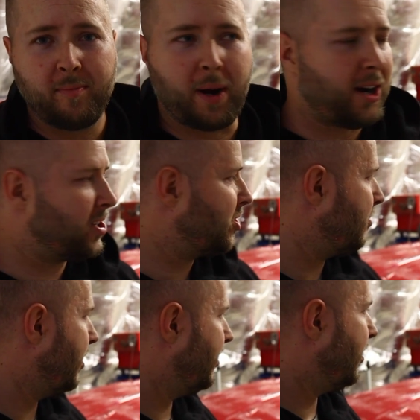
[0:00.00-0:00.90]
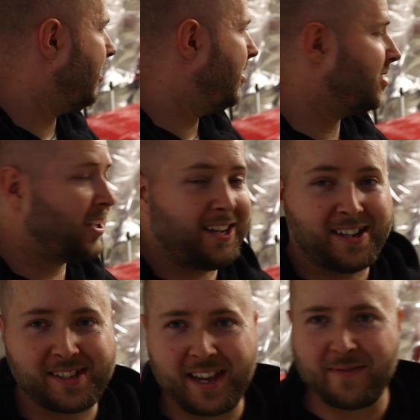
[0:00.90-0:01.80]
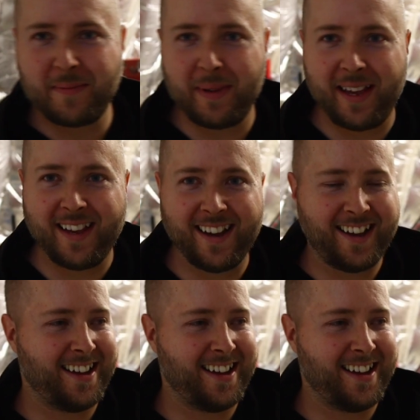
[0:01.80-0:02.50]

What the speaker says: parts runner, guys. And it's given me